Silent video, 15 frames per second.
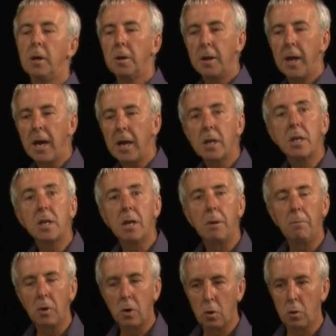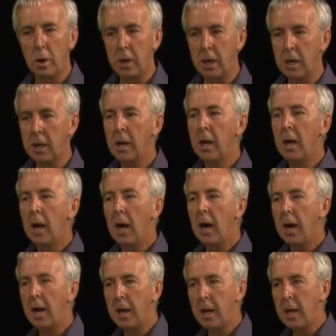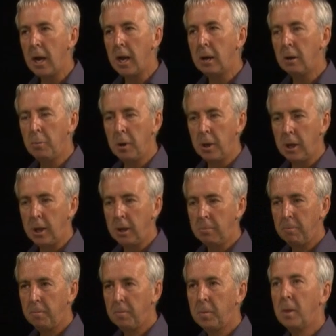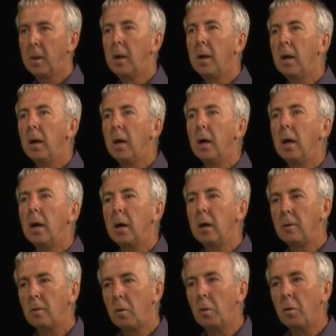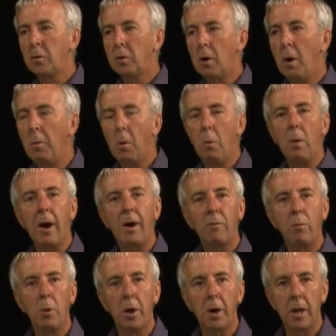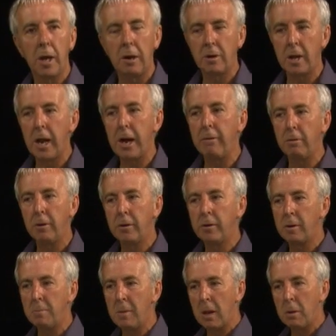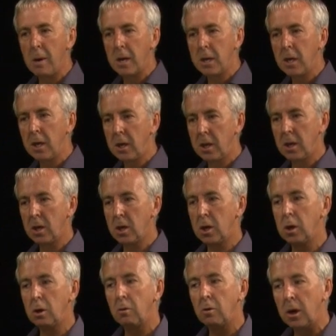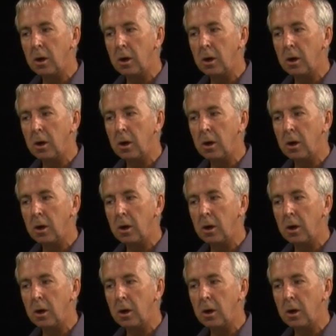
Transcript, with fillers: that x is in between A and B. And of course, a common way of working out areas in mathematics is to use